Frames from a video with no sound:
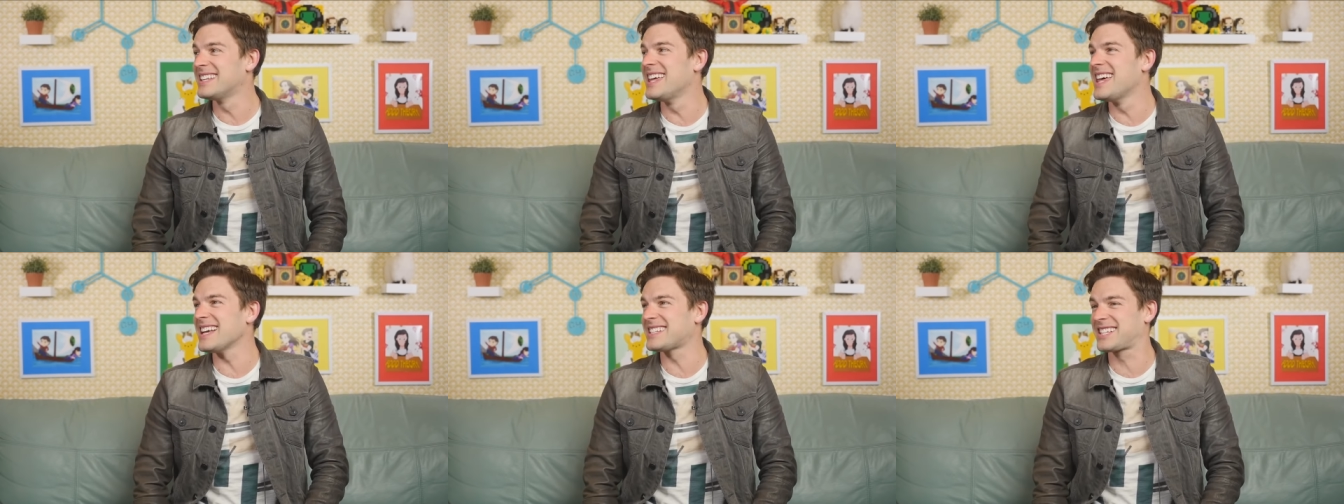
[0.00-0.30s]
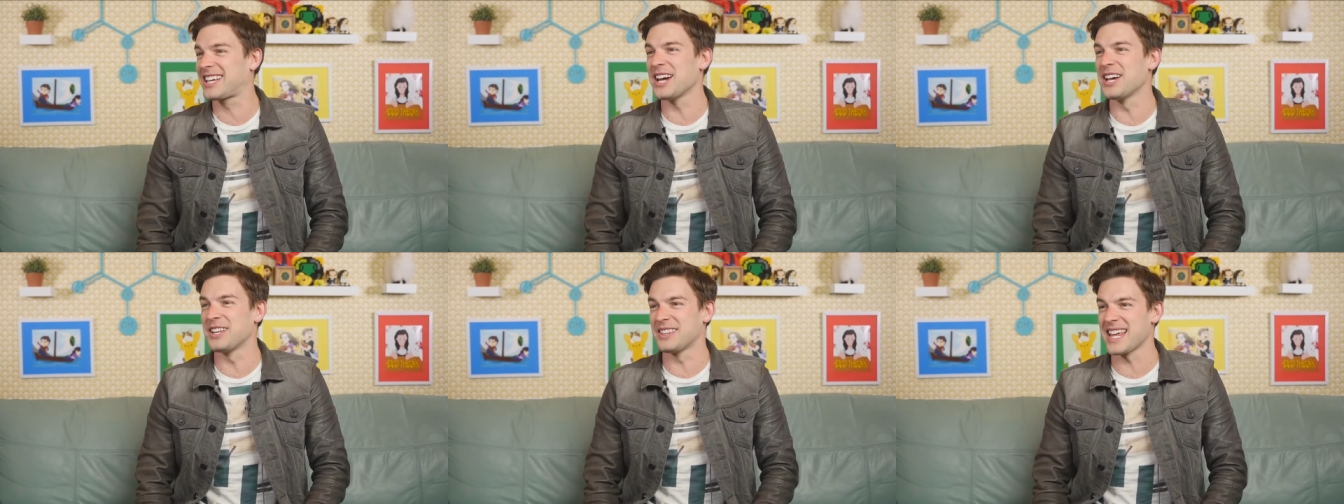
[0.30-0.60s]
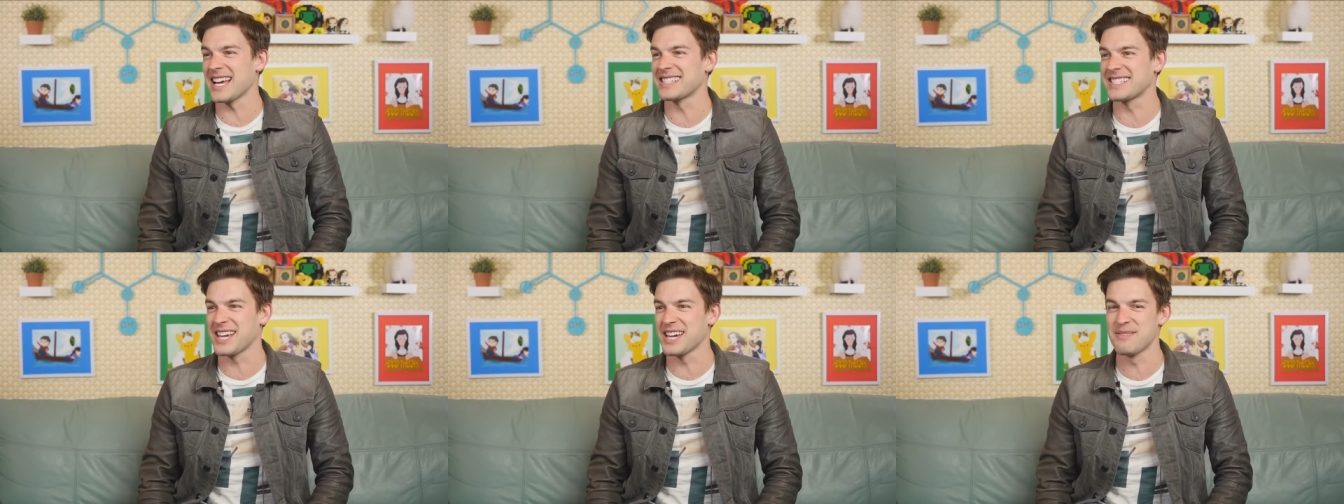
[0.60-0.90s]
That's gonna
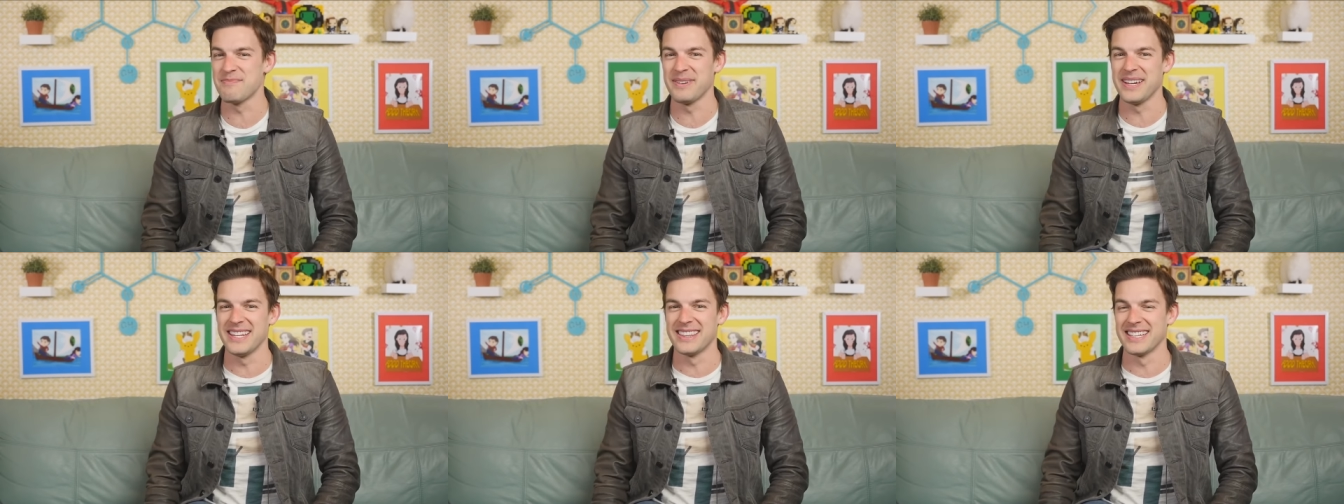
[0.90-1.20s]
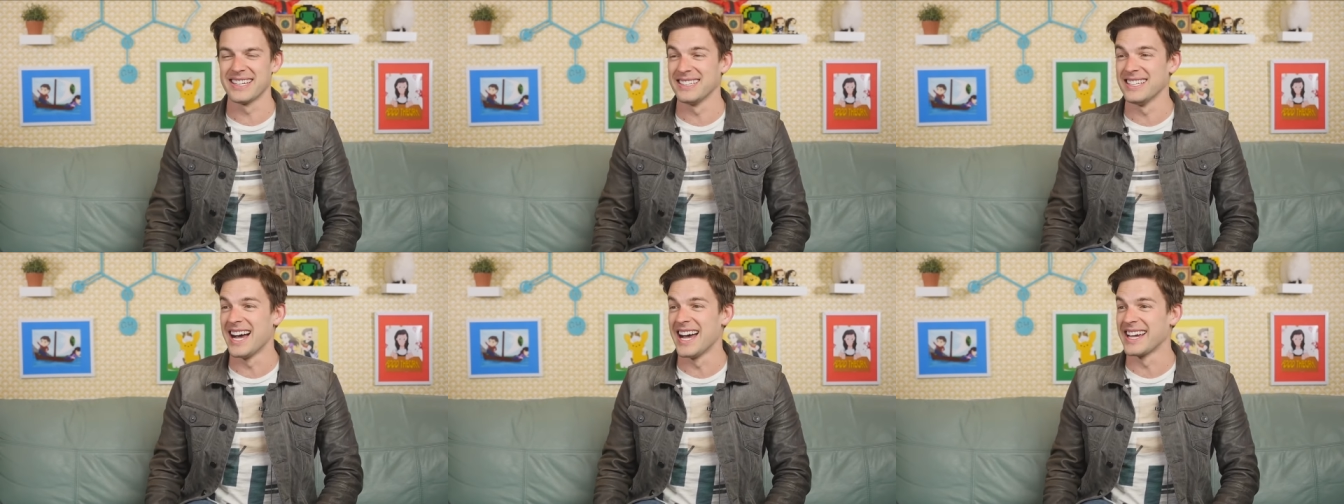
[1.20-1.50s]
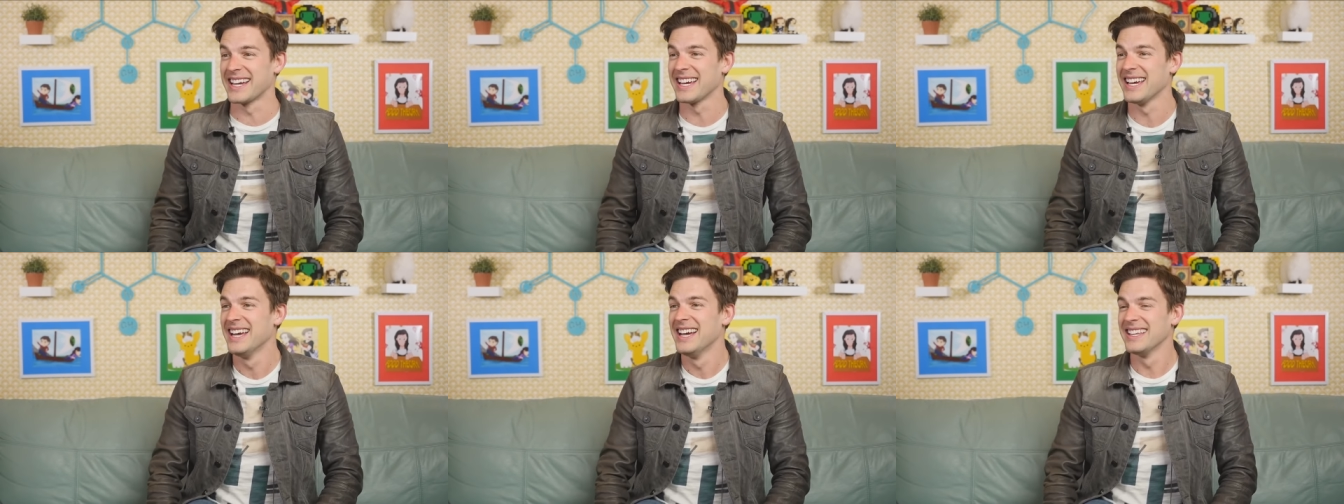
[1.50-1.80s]
that's gonna be the
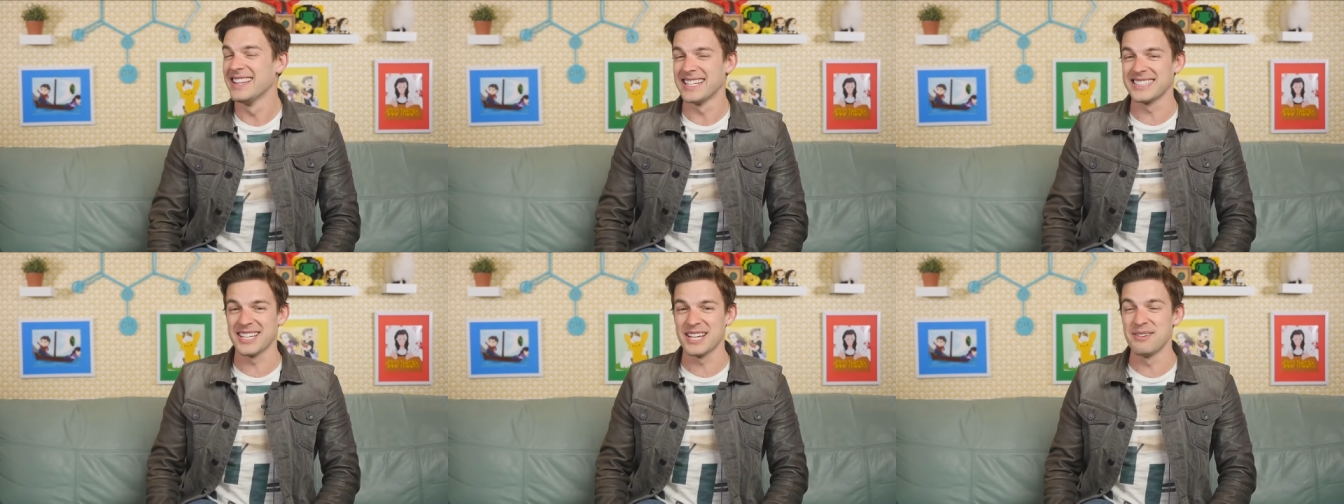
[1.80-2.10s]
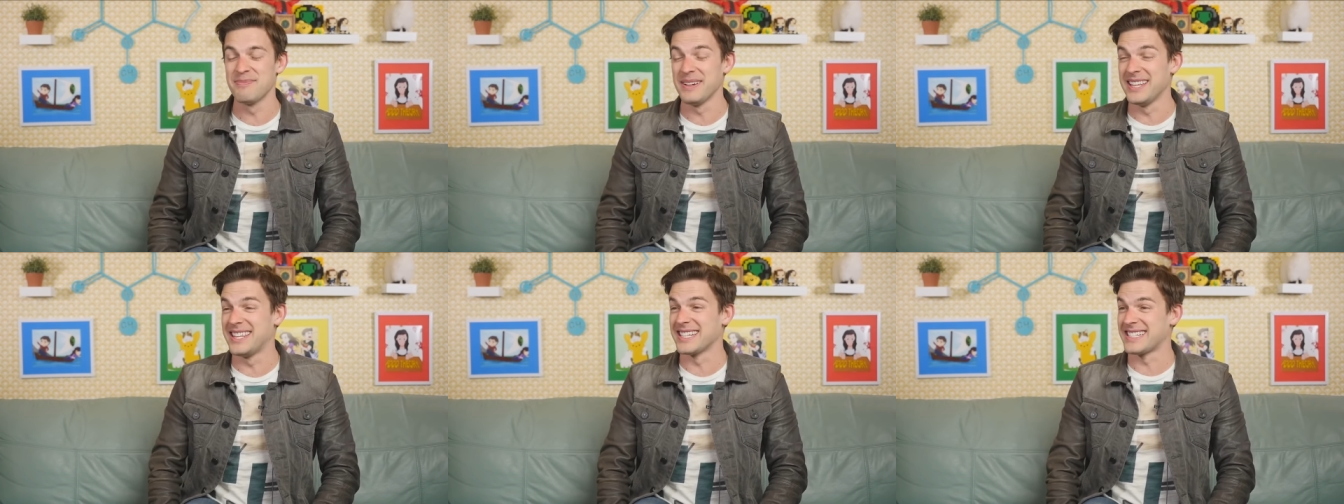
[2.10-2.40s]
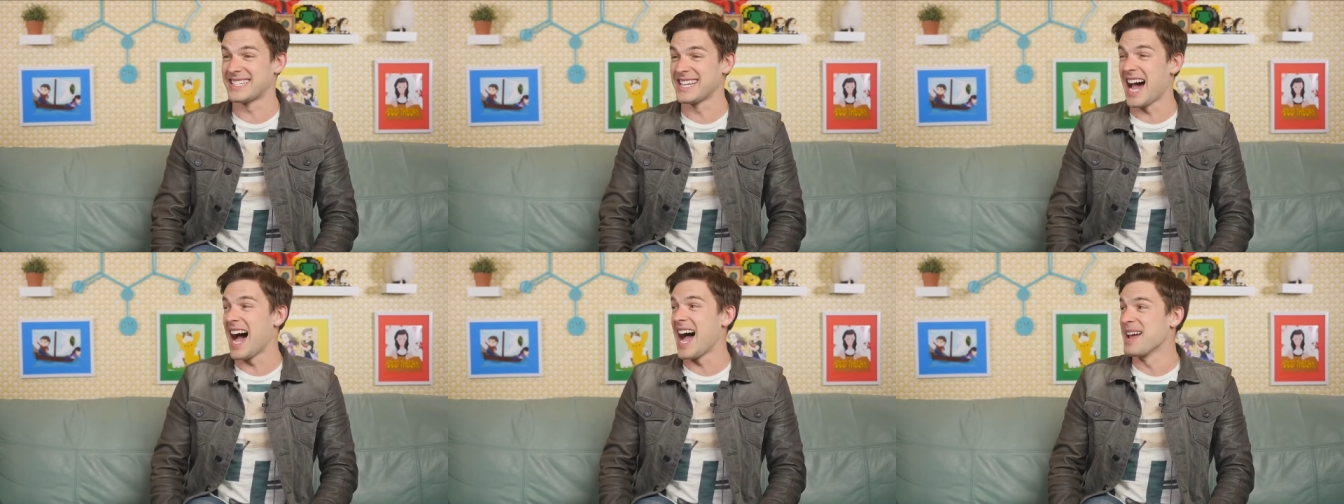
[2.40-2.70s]
like gonna that's be gonna be the
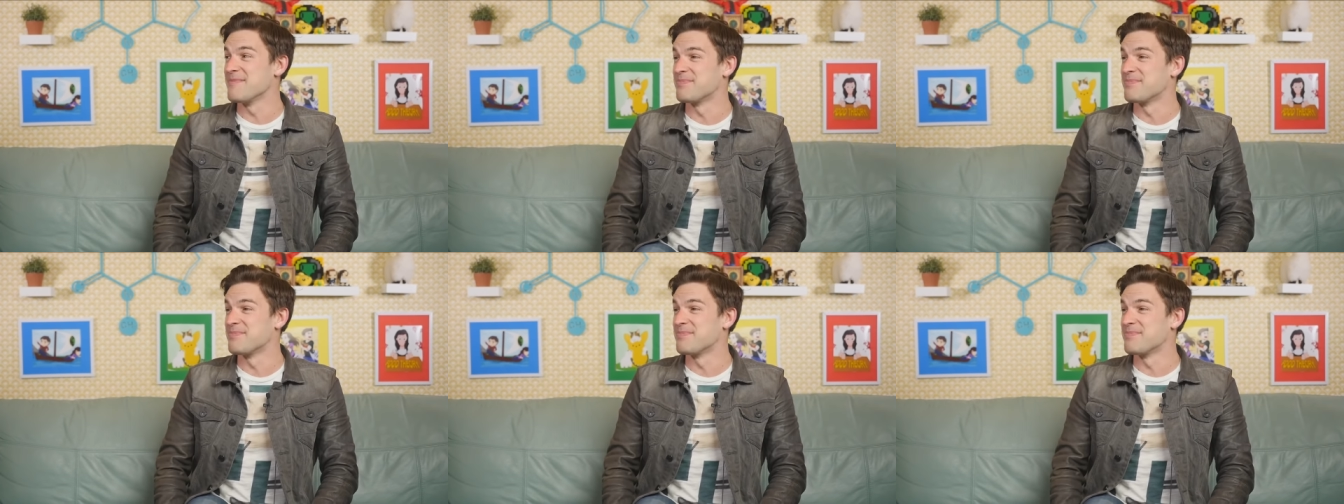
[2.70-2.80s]
fun.